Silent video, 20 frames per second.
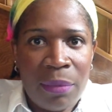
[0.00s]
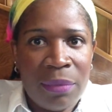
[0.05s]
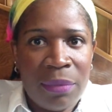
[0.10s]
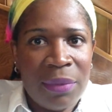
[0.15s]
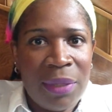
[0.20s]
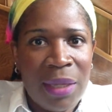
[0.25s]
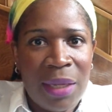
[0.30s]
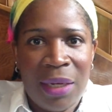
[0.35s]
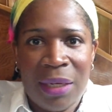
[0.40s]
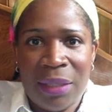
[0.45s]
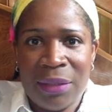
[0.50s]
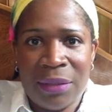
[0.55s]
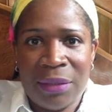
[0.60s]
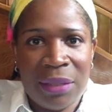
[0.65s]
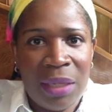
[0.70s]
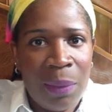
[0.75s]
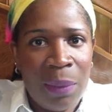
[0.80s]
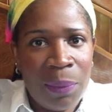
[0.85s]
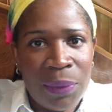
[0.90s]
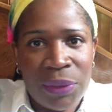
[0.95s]
They didn't
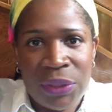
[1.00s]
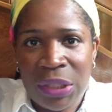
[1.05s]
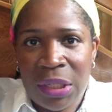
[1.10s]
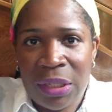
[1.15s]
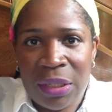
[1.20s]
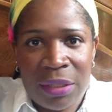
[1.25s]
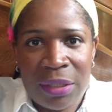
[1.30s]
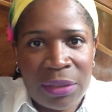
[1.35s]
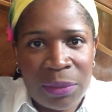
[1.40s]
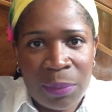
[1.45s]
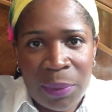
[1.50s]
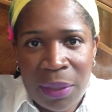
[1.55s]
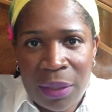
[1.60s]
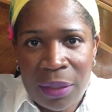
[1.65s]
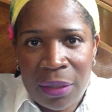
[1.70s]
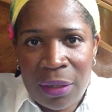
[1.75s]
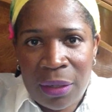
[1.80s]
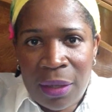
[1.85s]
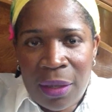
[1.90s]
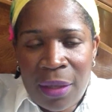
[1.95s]
sleep with your
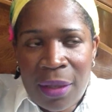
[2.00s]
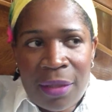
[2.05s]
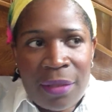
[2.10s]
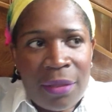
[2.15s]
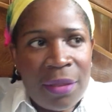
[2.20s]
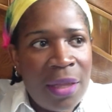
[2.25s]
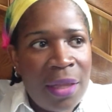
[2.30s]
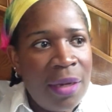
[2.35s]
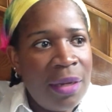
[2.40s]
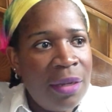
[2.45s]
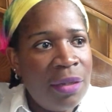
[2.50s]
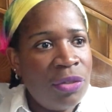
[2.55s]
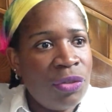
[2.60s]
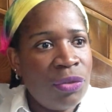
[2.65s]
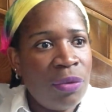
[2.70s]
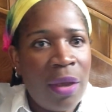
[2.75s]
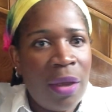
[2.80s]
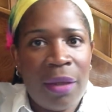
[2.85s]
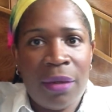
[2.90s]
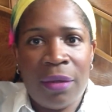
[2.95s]
husband. They didn't
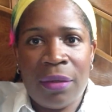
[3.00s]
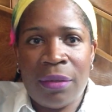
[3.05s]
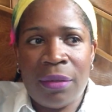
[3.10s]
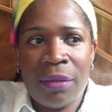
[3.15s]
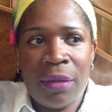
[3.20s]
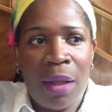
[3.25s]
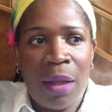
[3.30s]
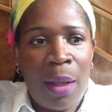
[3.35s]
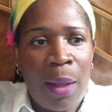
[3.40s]
try to